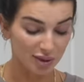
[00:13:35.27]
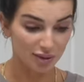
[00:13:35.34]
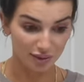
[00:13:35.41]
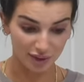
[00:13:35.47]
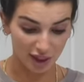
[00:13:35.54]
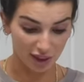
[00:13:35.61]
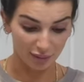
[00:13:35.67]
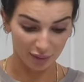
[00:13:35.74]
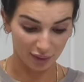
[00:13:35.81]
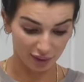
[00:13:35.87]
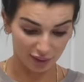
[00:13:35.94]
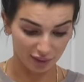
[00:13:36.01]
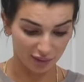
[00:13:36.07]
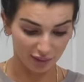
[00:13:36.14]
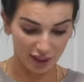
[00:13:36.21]
so sad. I'm
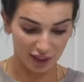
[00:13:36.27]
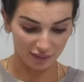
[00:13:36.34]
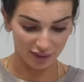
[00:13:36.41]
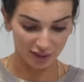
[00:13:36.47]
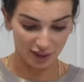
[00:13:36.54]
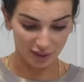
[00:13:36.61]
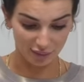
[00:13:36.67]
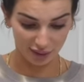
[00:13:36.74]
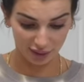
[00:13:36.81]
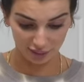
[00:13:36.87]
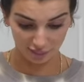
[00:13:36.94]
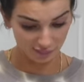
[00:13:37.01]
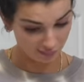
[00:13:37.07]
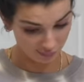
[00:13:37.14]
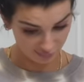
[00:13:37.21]
gonna have to get my
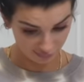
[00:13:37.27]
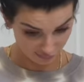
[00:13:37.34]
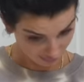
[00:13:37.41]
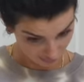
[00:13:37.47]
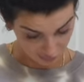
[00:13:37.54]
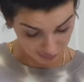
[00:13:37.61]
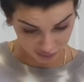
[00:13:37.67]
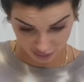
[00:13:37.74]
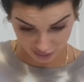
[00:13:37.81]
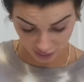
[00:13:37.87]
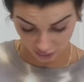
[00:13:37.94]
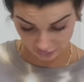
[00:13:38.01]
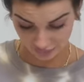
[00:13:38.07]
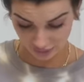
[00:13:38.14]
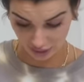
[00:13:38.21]
lips
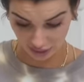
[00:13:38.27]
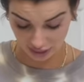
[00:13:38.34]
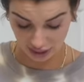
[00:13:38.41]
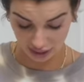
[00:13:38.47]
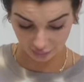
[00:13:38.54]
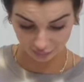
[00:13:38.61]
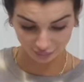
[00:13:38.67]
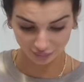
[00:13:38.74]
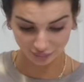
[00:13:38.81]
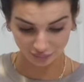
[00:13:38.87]
dissolved again.